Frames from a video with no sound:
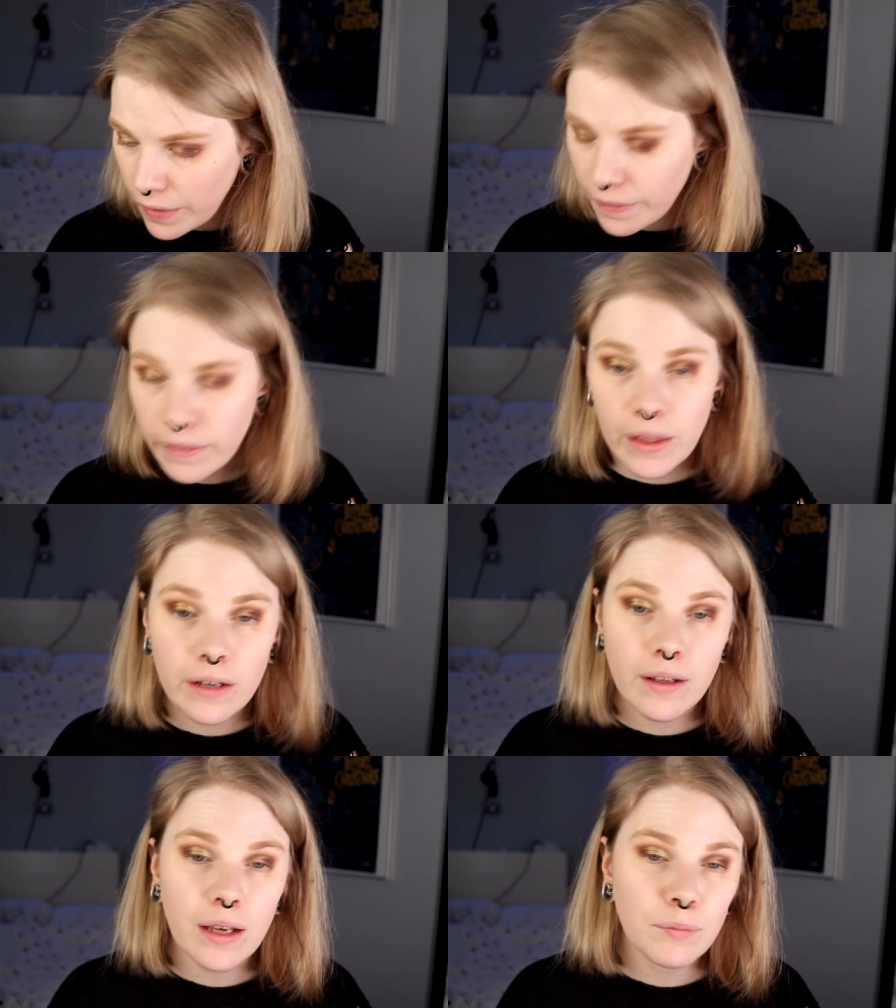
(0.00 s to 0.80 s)
And
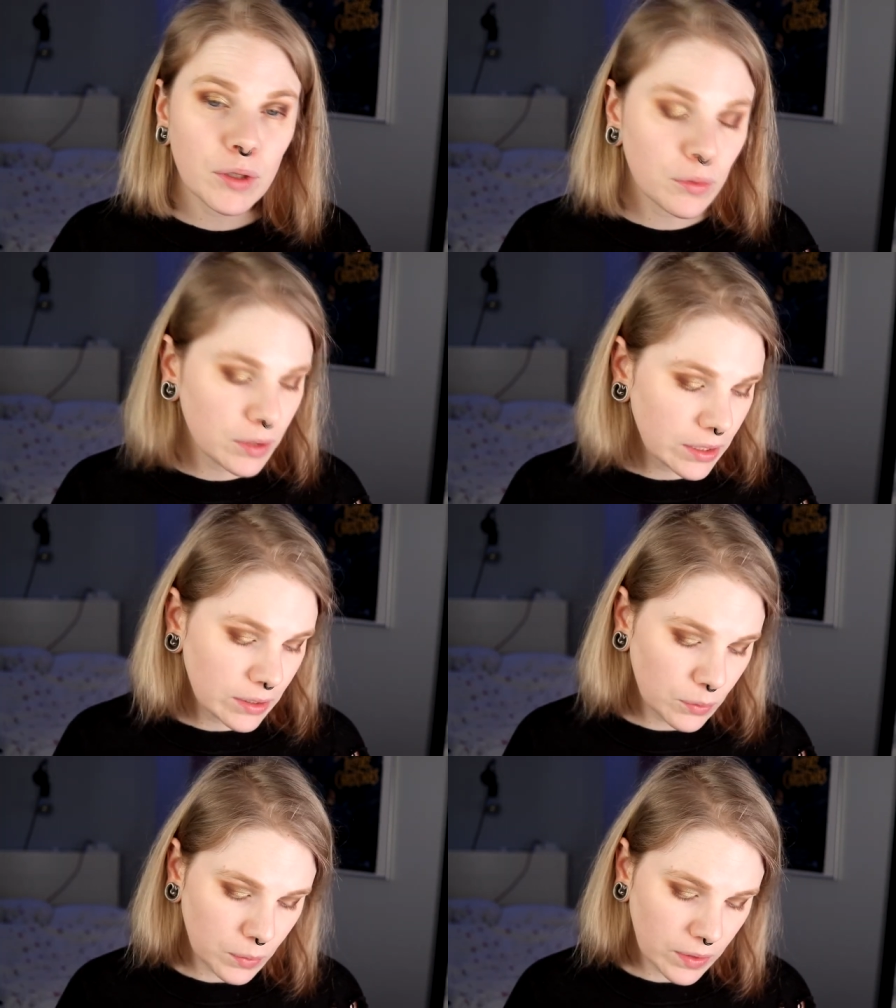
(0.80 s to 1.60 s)
then I'm going
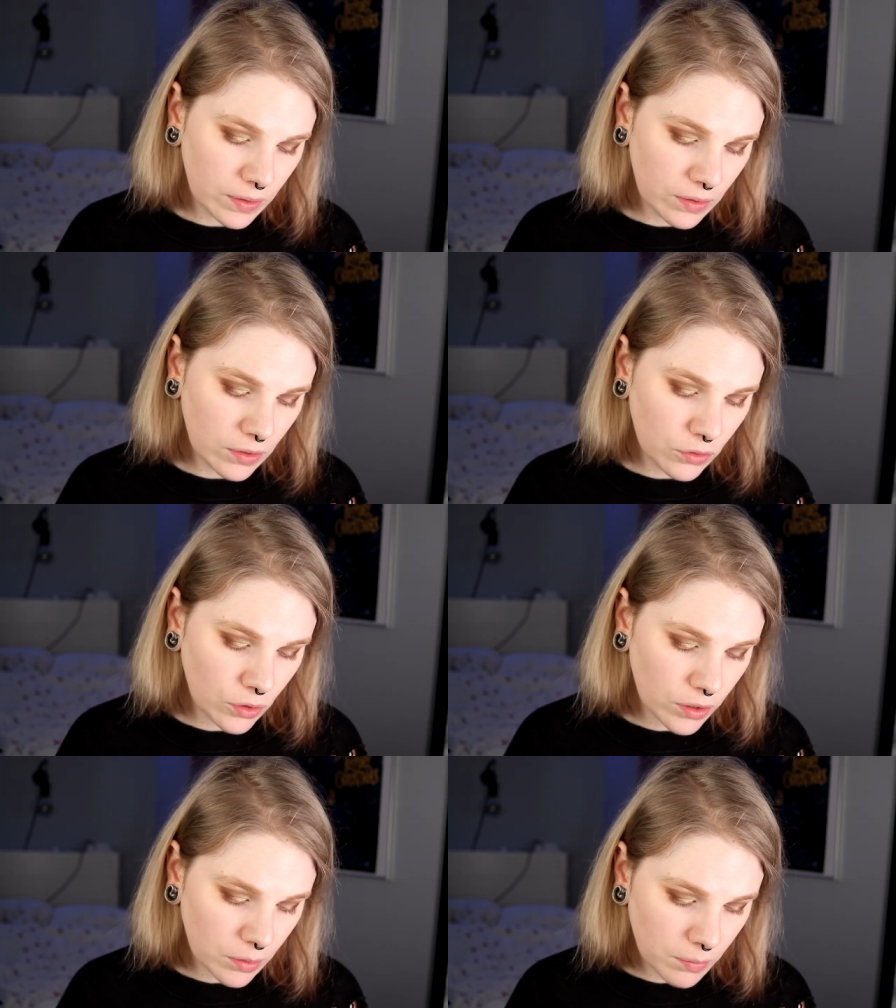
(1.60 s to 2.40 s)
in with the
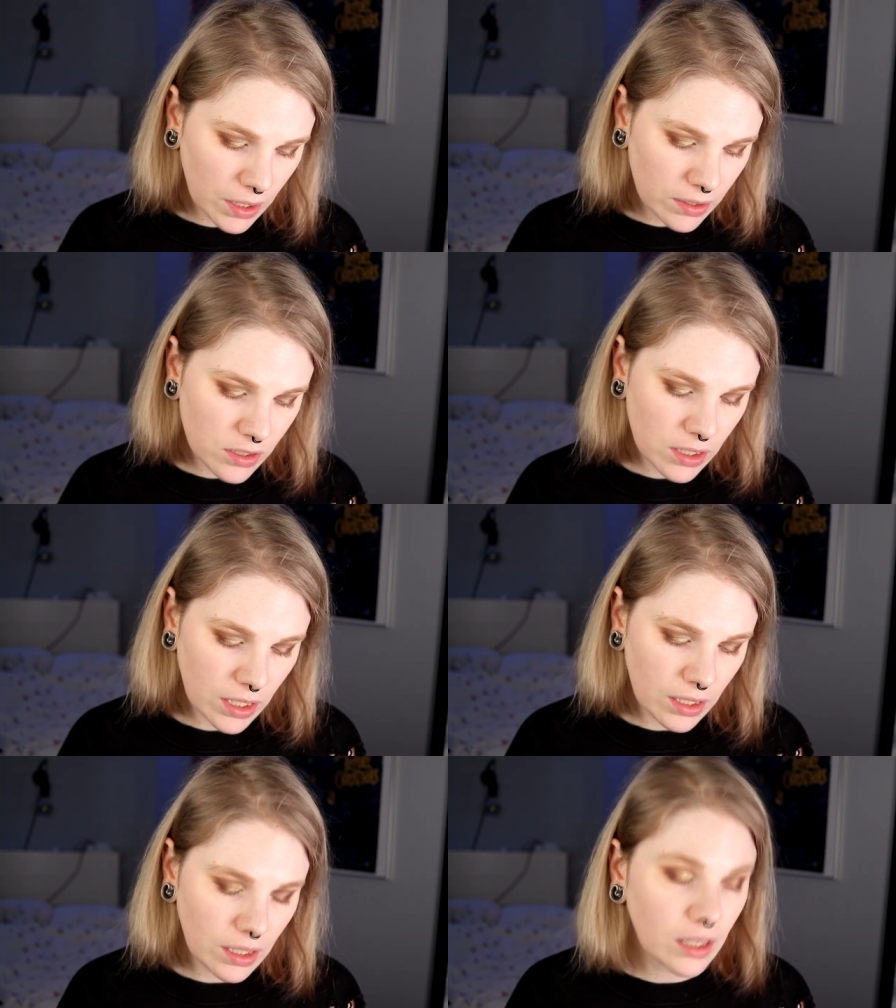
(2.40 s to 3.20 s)
dark matte
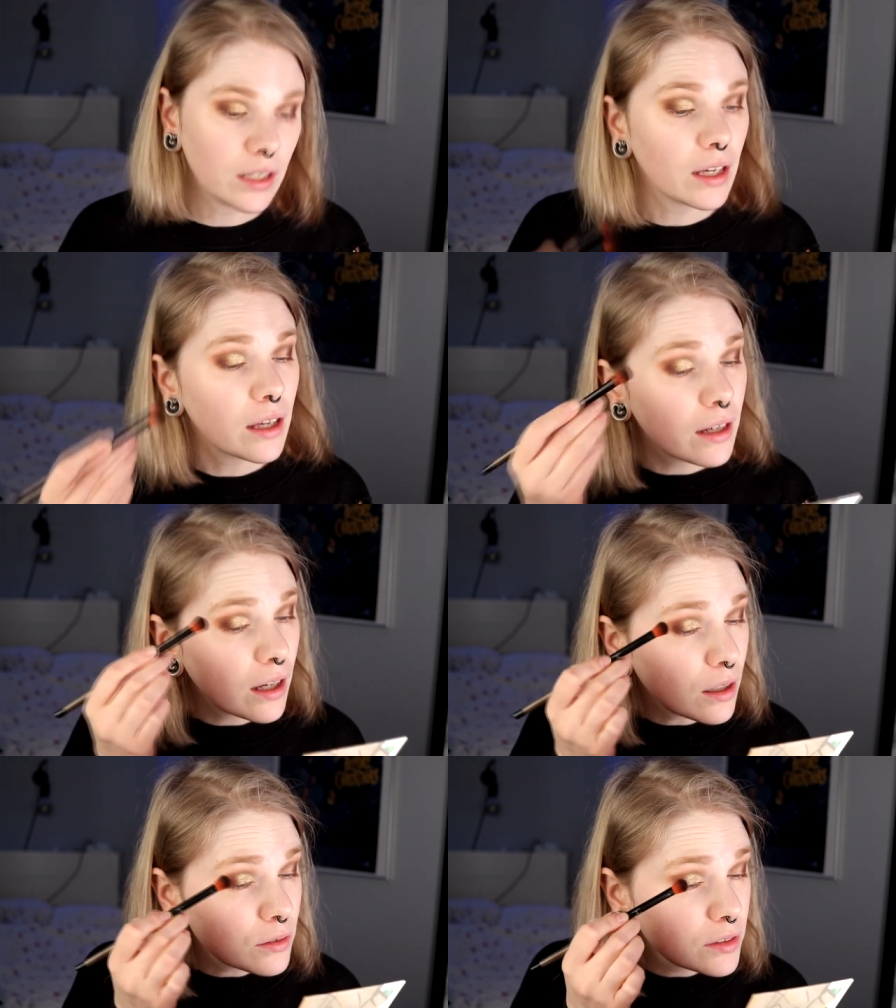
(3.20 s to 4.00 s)
shade I had
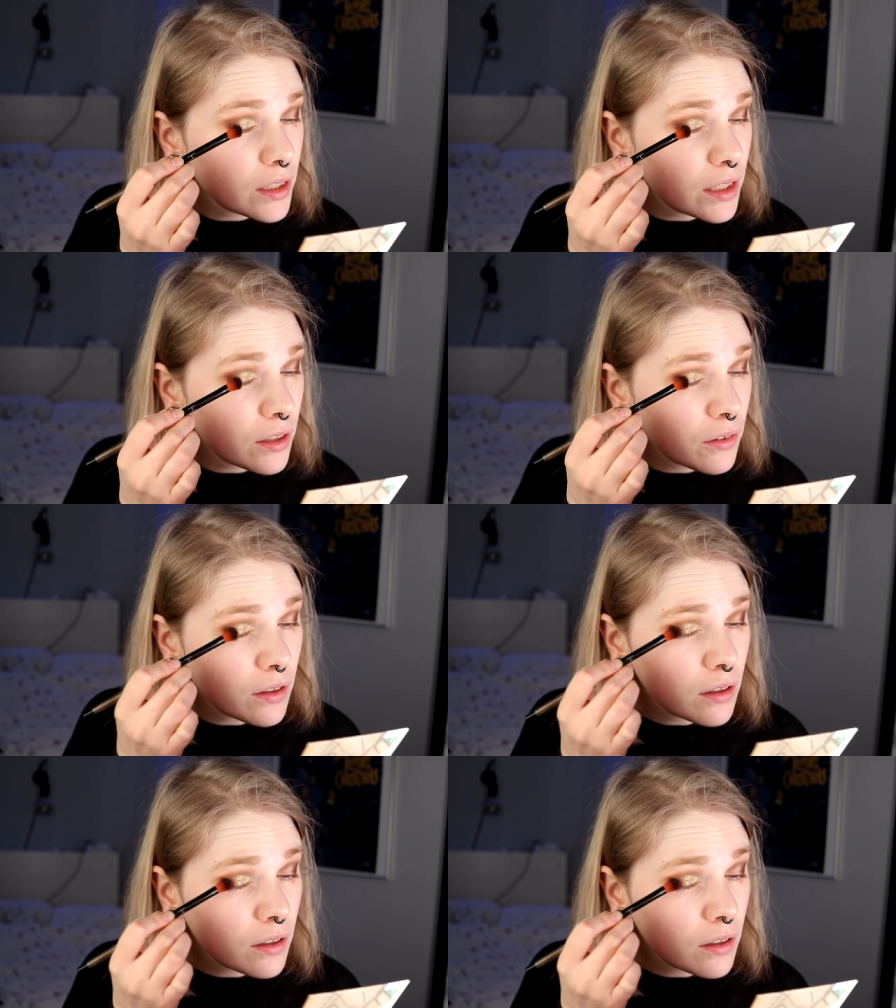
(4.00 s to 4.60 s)
out here.